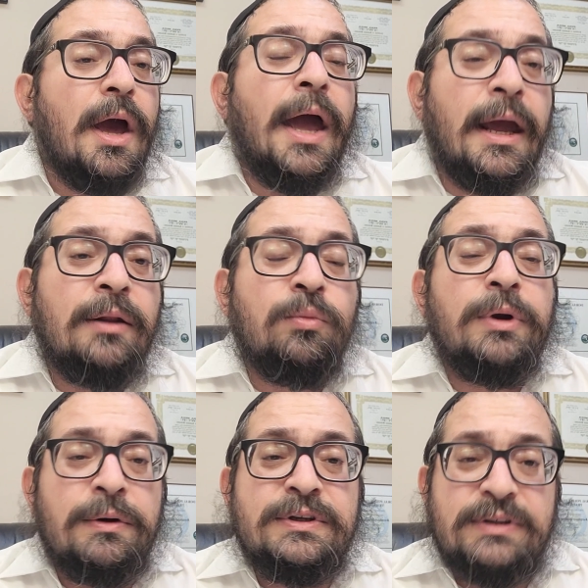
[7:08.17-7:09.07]
and
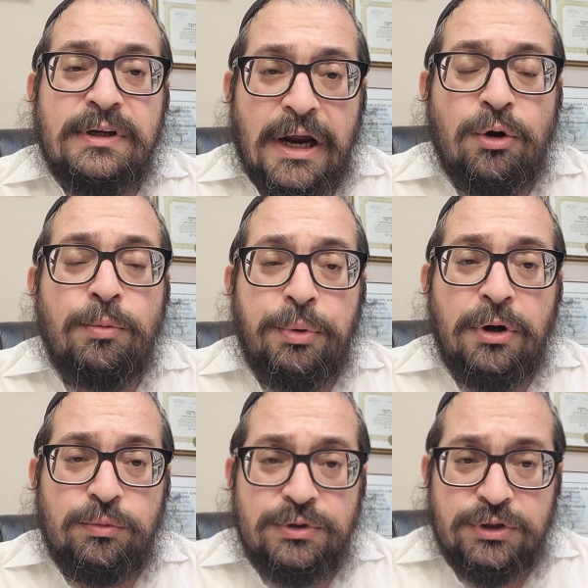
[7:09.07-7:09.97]
whereas the narrow
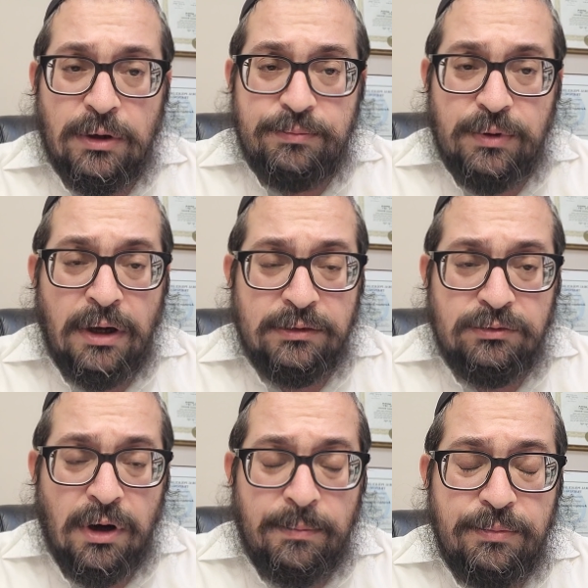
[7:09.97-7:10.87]
part was up on the
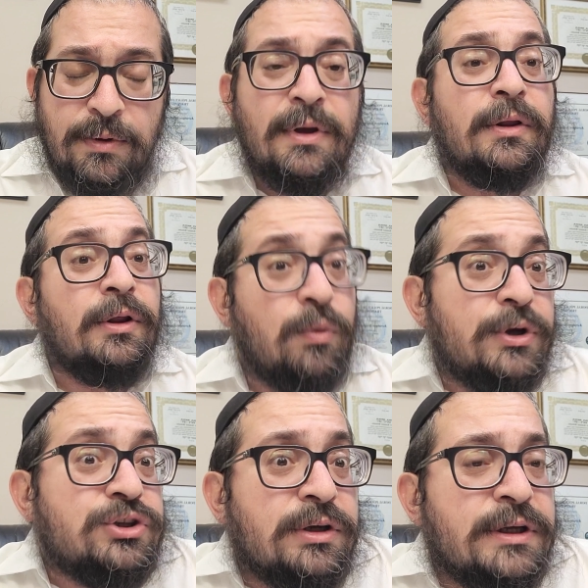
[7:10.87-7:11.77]
top. The
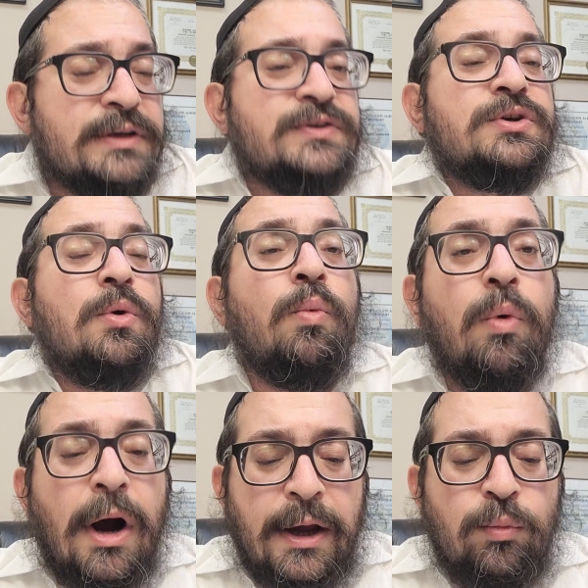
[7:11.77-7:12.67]
question is,
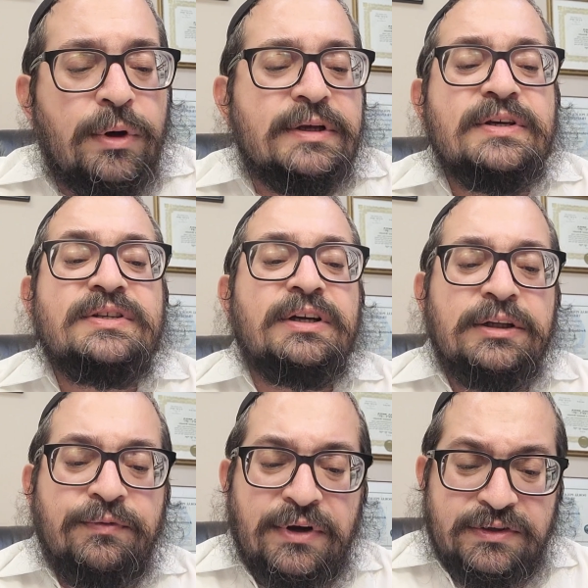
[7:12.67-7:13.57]
why? What is the
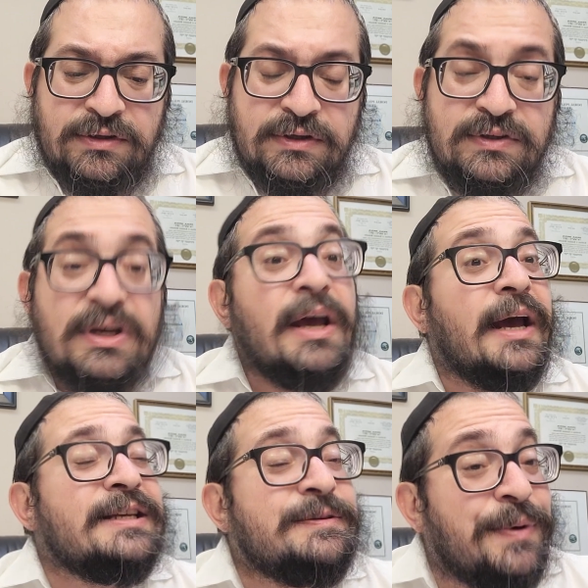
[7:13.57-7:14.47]
significance of this?
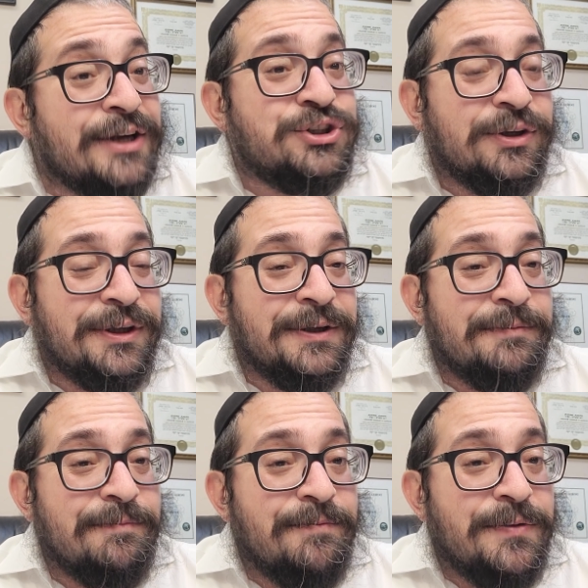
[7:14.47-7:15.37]

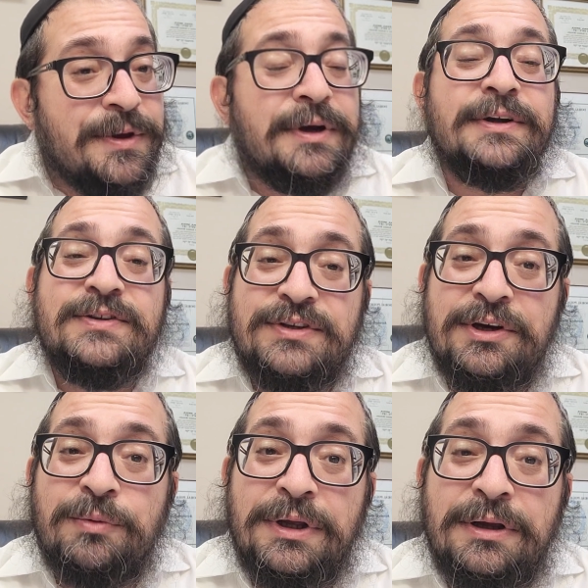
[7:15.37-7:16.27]
Especially
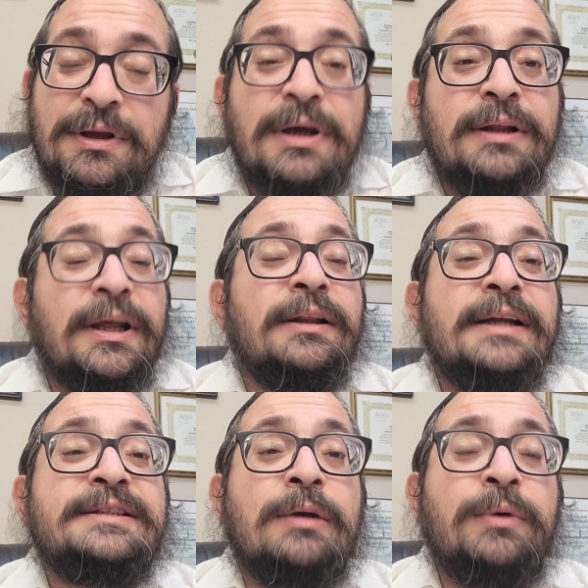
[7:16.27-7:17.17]
considering that,
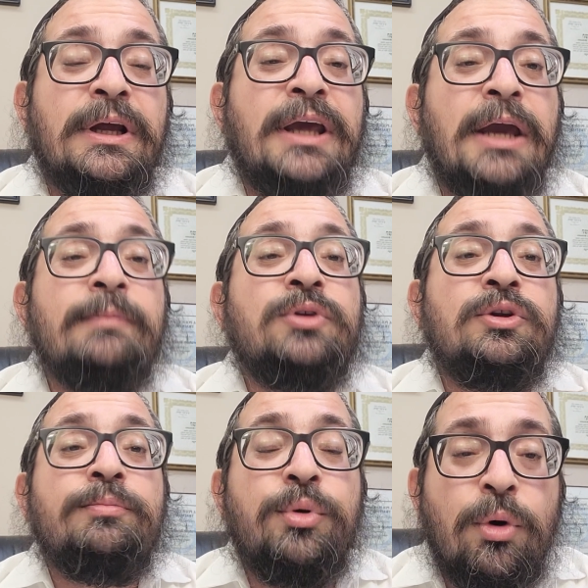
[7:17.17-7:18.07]
let's say, when it came to
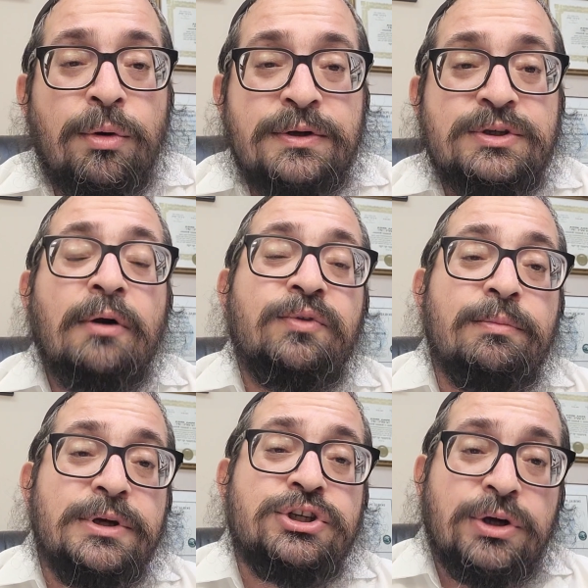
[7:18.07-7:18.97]
the boards of the
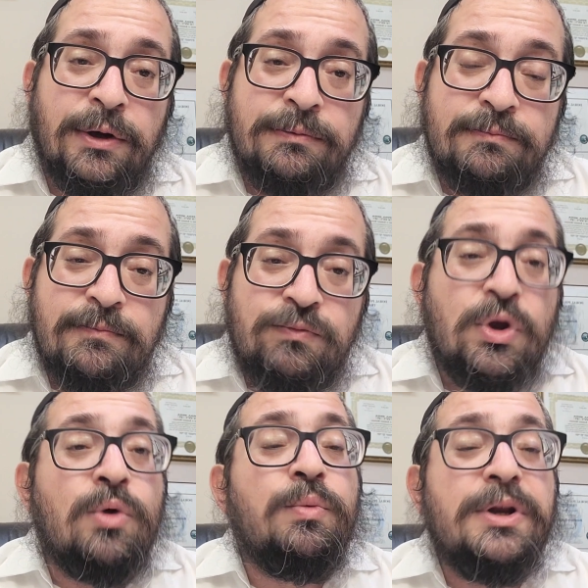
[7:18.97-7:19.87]
Mishkan,
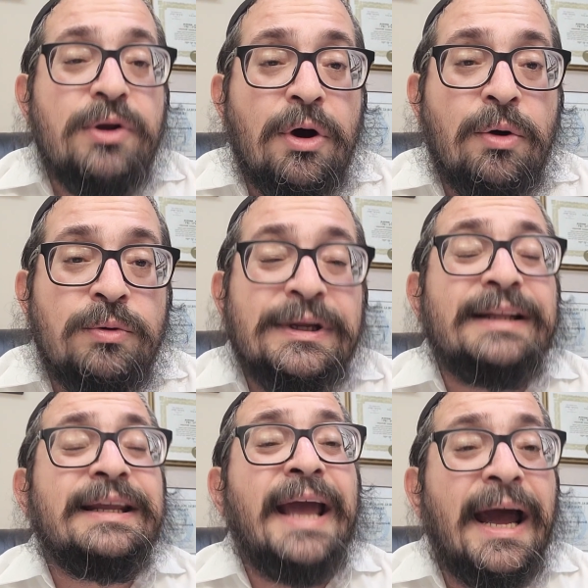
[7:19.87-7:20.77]
we know
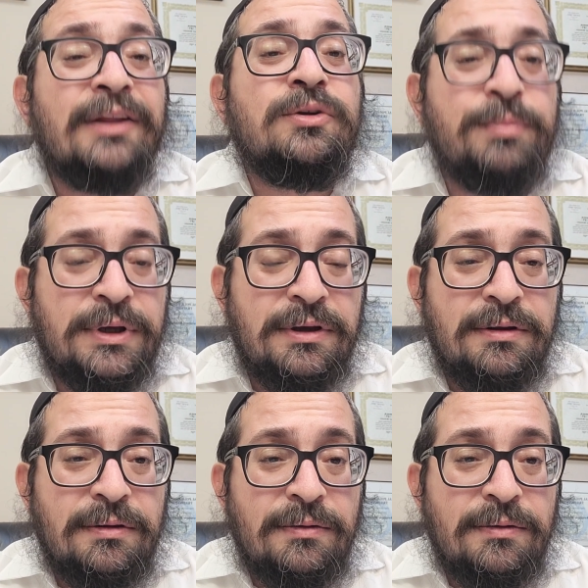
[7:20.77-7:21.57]
that they had to be